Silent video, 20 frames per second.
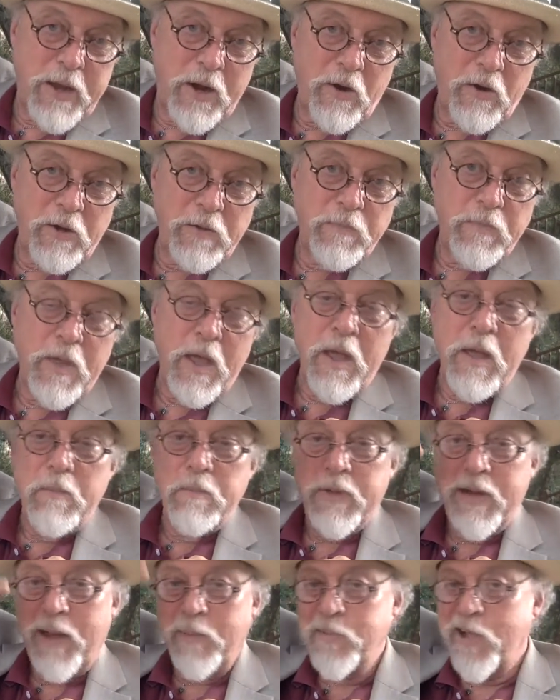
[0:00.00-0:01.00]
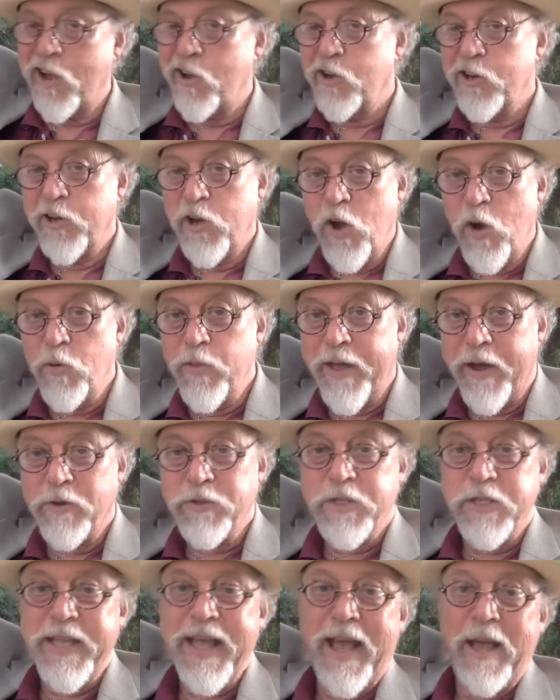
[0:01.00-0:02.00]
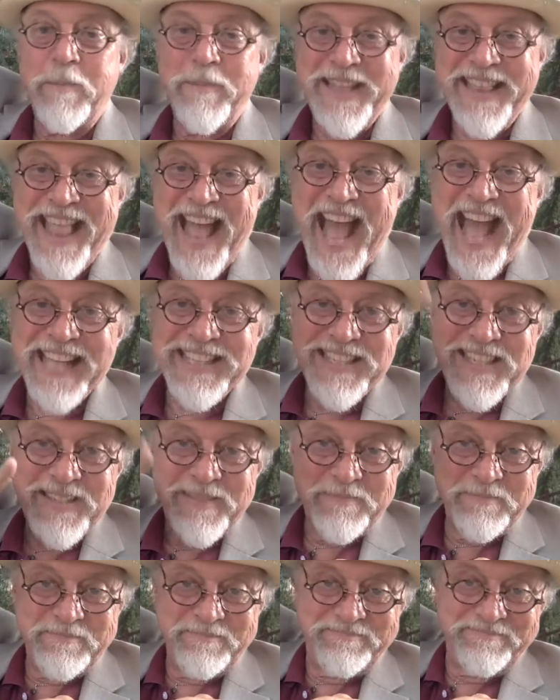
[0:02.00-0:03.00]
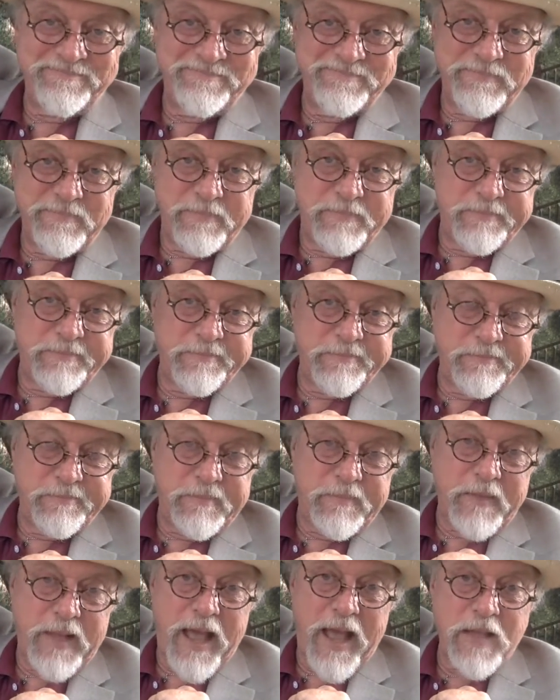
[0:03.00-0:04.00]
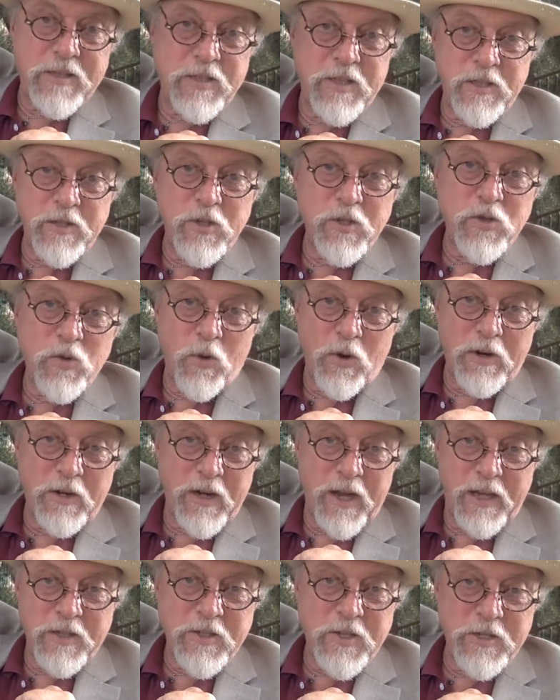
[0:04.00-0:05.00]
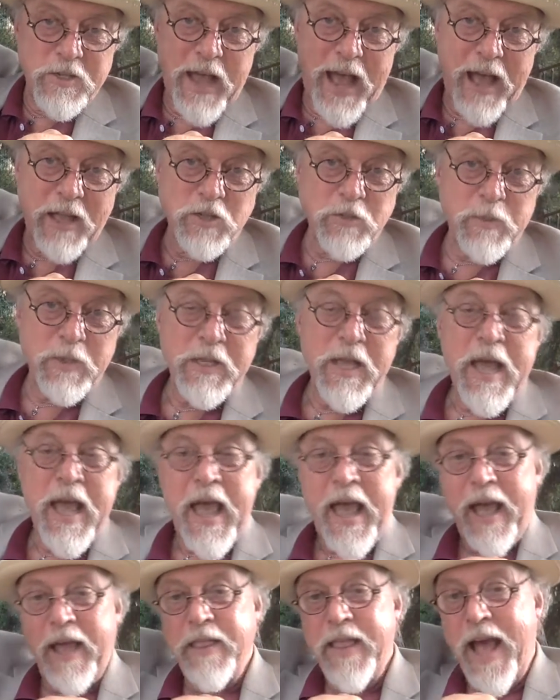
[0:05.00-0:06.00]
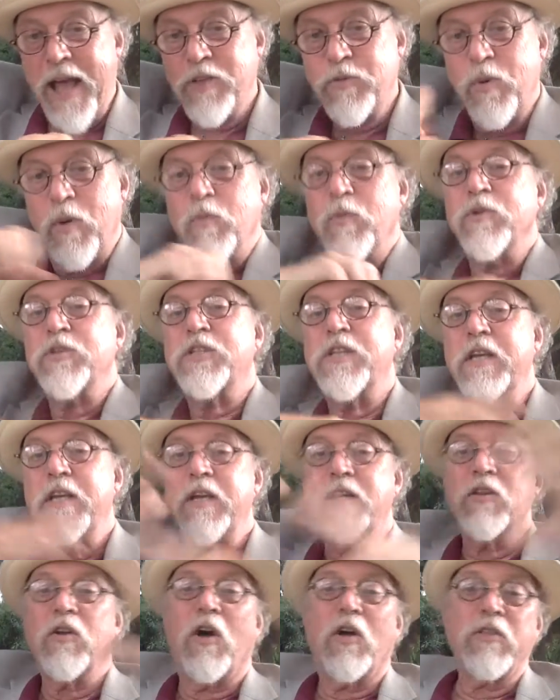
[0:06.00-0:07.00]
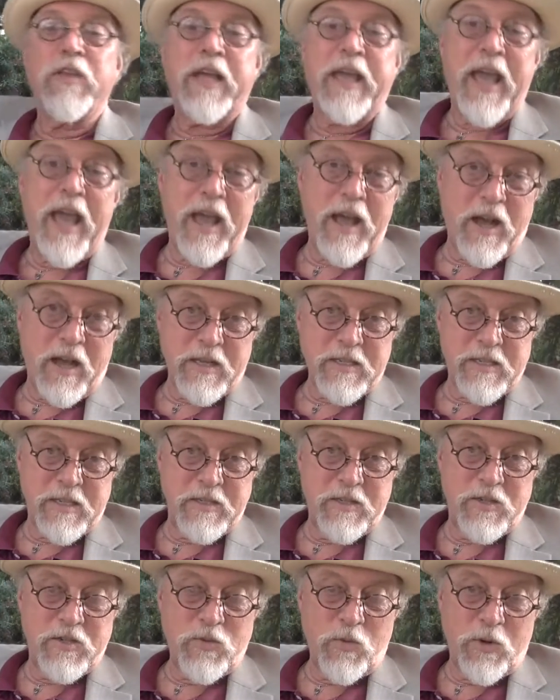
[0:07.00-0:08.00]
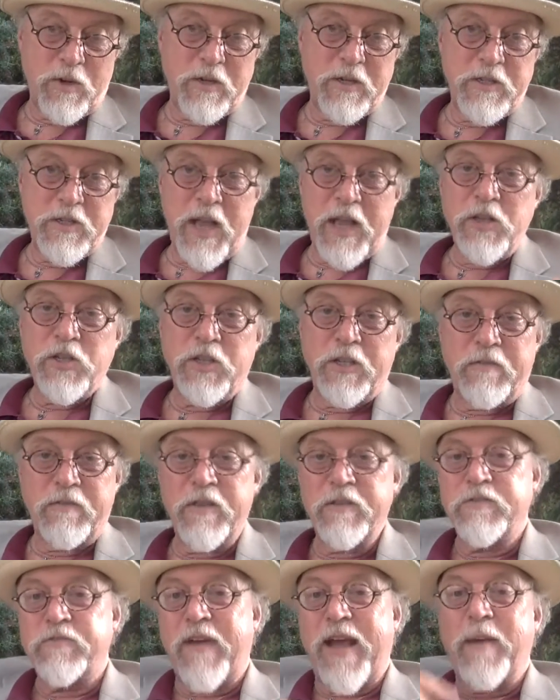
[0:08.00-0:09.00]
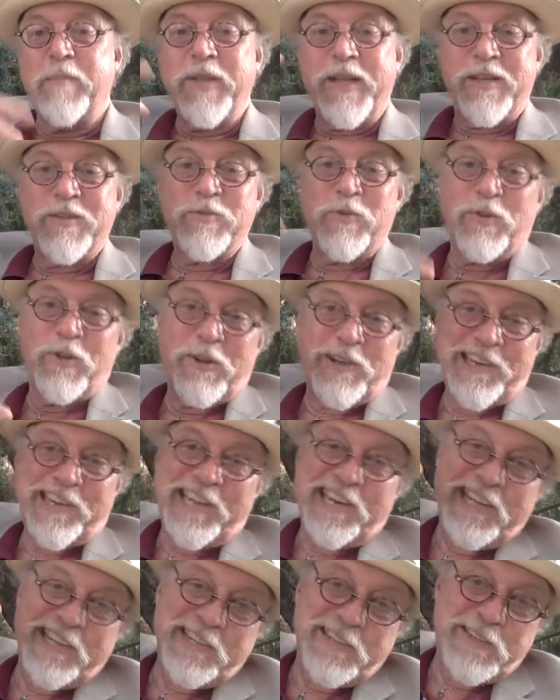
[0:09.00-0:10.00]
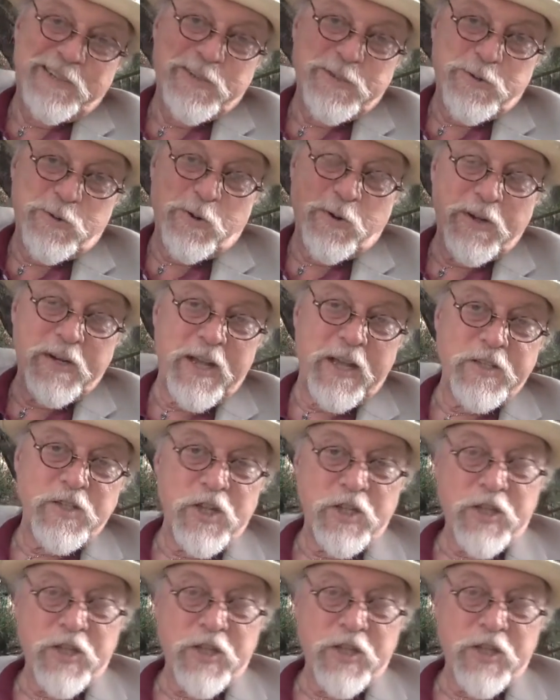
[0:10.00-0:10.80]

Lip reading: parent. But I'm not going to go there today, but that's the disorganized attachment. And that's what we're seeing in all the chaos and disorganization of this family, is we're looking at a disorganized